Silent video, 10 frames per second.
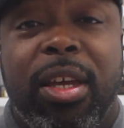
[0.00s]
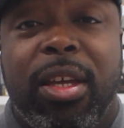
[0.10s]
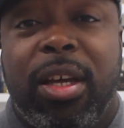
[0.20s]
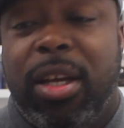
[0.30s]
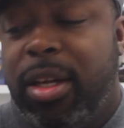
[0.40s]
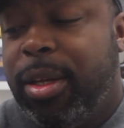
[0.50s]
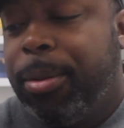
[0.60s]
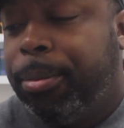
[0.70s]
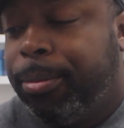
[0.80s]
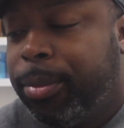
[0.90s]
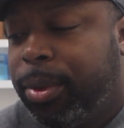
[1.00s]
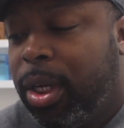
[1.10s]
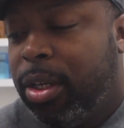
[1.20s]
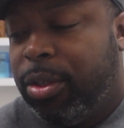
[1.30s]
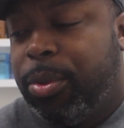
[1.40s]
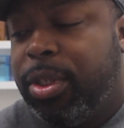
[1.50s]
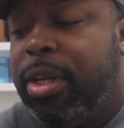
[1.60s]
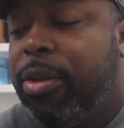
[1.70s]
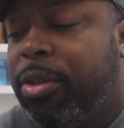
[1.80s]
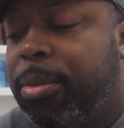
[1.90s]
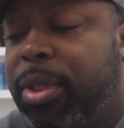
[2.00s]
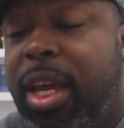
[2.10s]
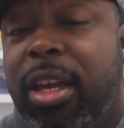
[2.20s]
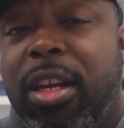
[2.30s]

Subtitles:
She was searing some steak,